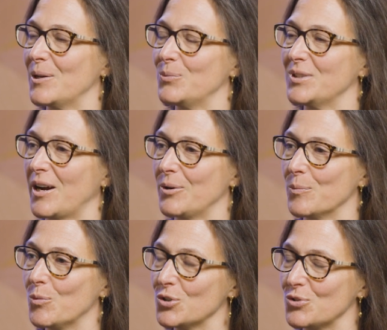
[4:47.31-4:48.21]
with our
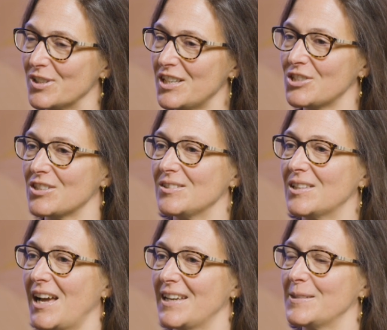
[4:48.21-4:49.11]
more traditional
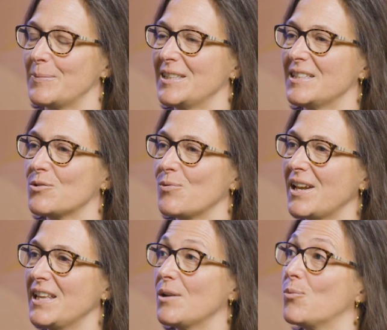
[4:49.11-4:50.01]
clients, but it's
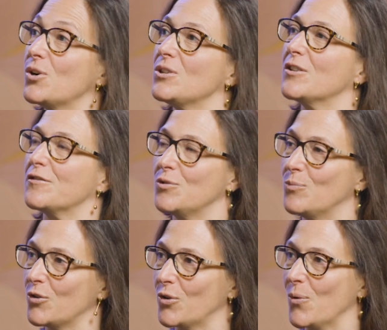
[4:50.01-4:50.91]
really the world of
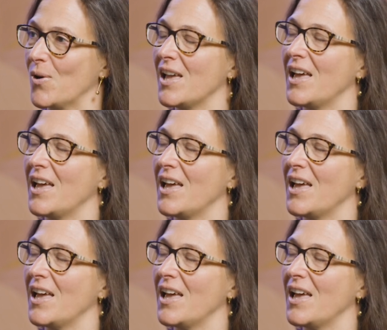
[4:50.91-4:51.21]
tomorrow.